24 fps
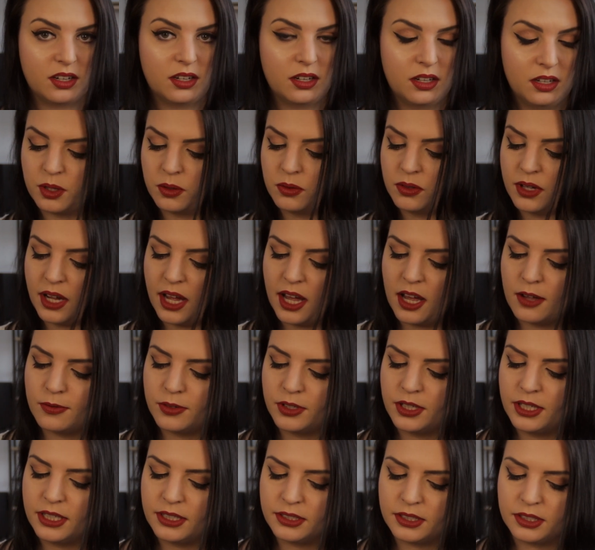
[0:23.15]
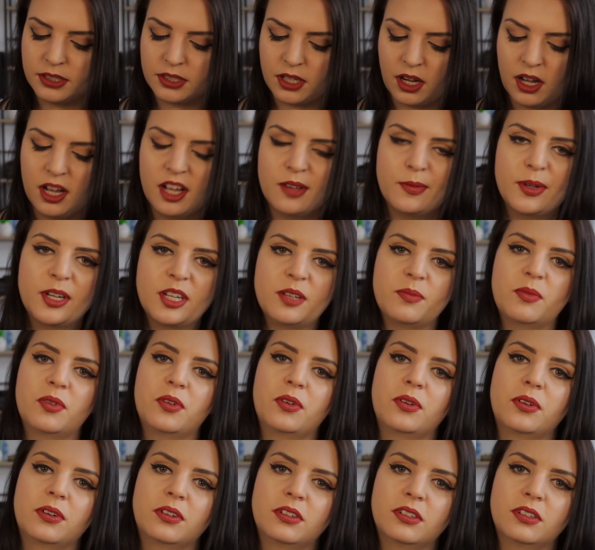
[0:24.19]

I don't have an easy time anymore.